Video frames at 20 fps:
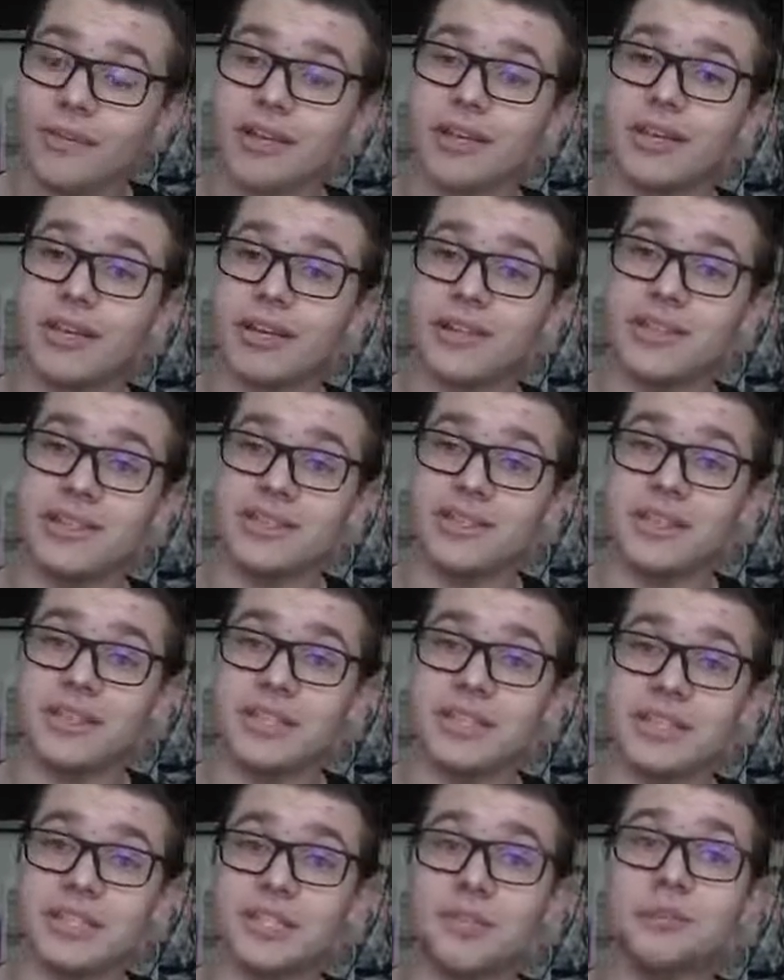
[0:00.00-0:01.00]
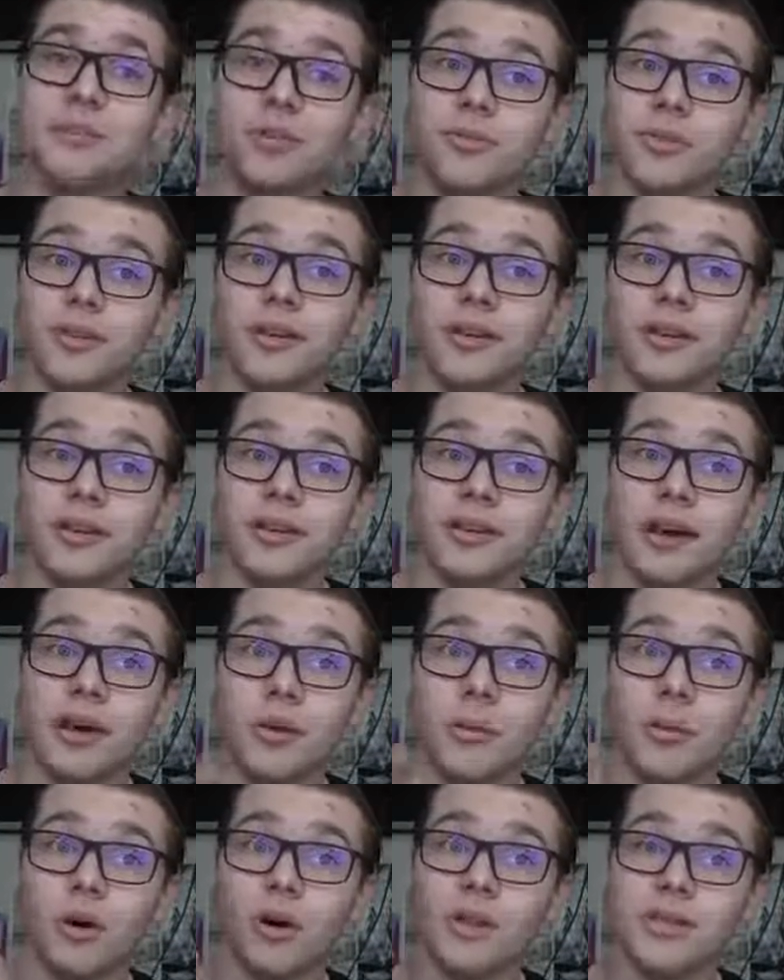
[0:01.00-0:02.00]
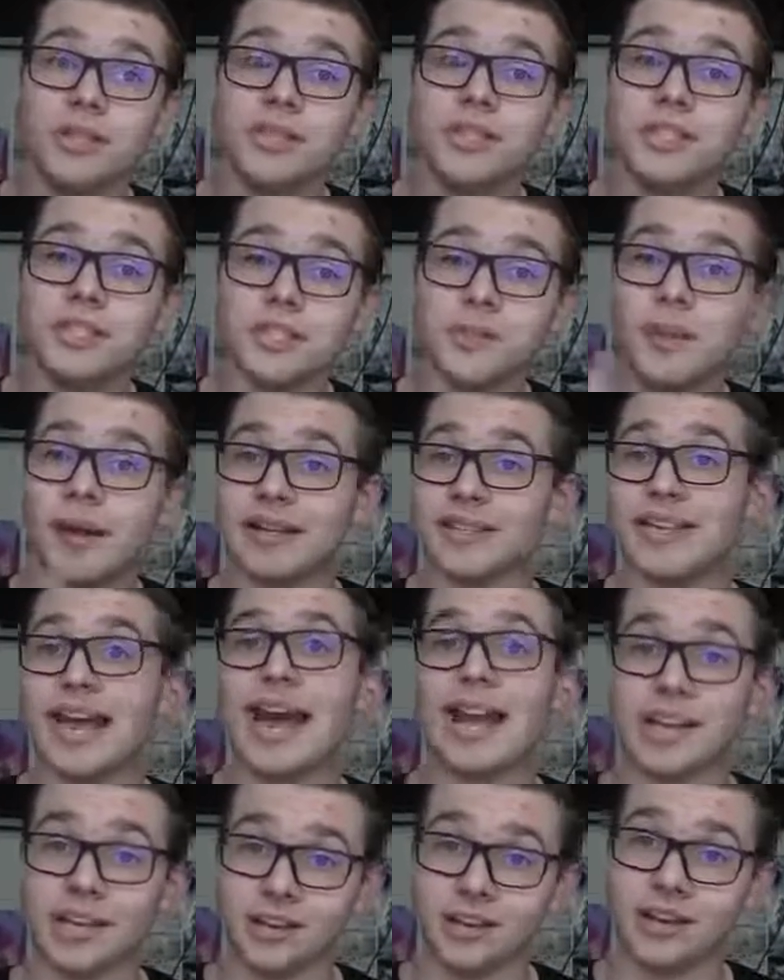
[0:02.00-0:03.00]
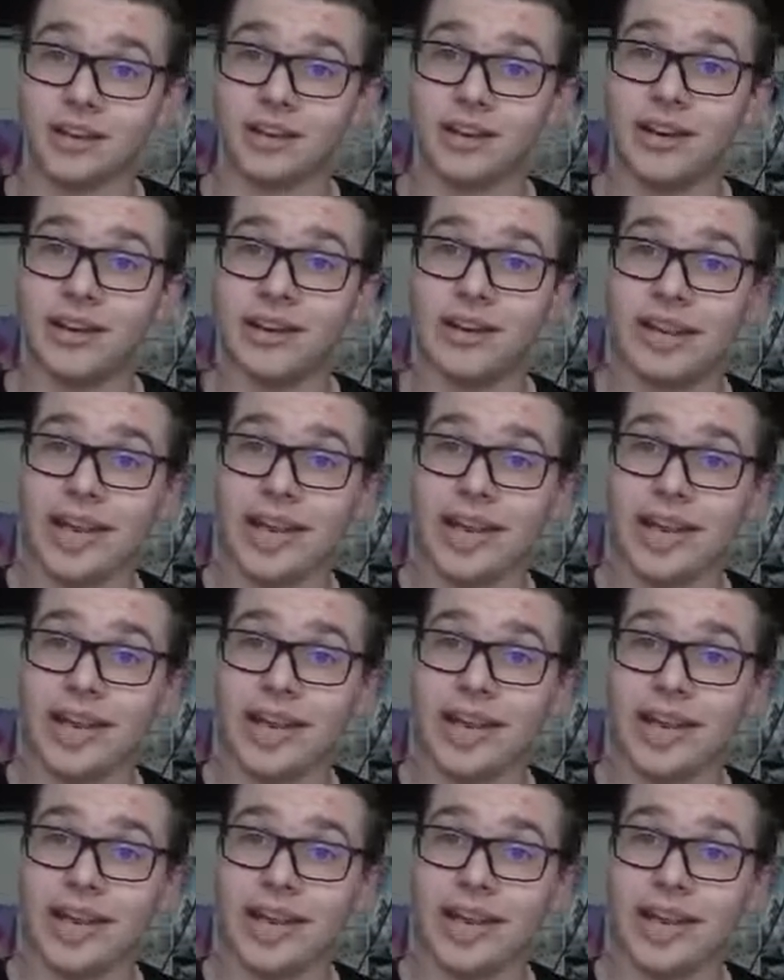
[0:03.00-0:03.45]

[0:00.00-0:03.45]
because this movie was spectacular.